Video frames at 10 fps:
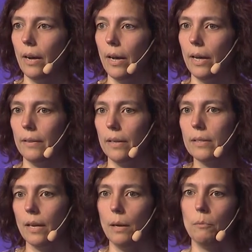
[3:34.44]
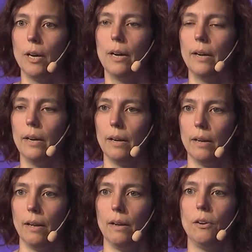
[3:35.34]
At that time,
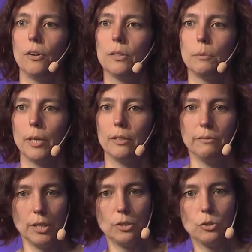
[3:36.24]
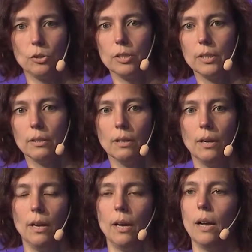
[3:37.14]
I learned about event sourcing.
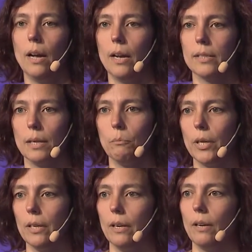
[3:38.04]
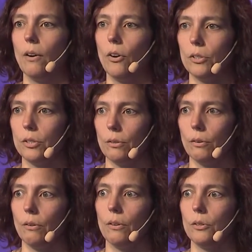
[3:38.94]
Somebody
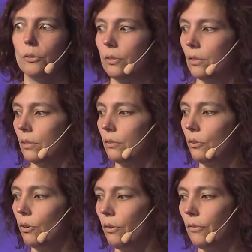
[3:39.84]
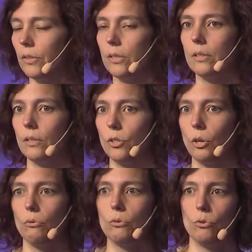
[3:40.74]
also uses to call this
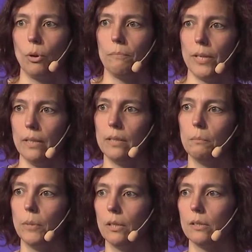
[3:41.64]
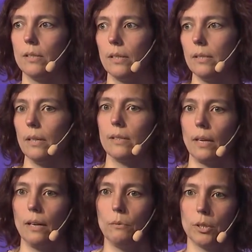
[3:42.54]
"don't drop data", because that's
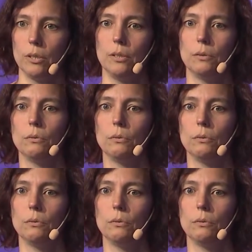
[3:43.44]
exactly what you do.